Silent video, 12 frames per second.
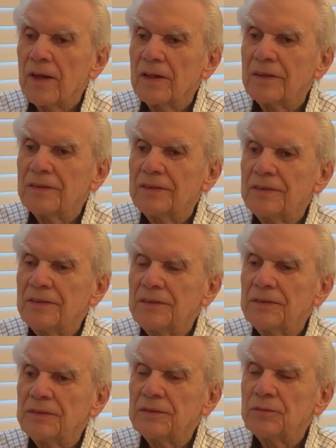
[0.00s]
Do you remember
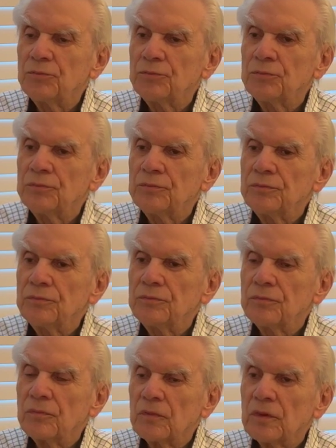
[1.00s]
the building
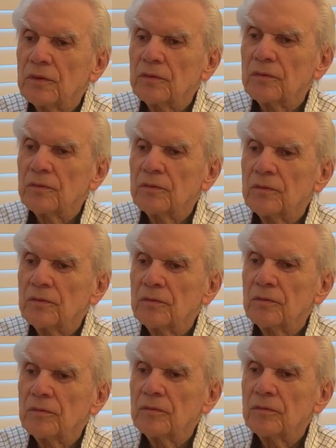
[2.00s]
that you lived
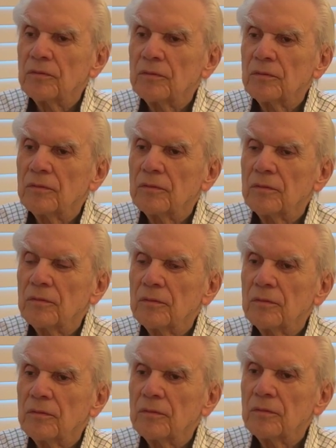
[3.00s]
in
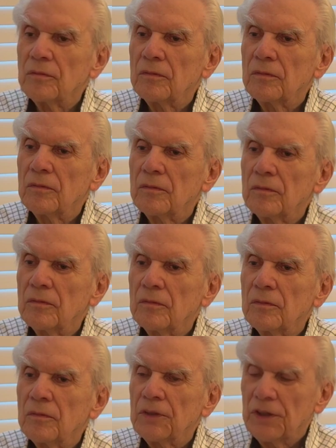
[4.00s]
as a child?
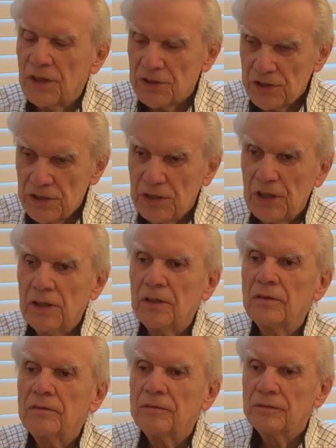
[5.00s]
Yes, the indeed. House?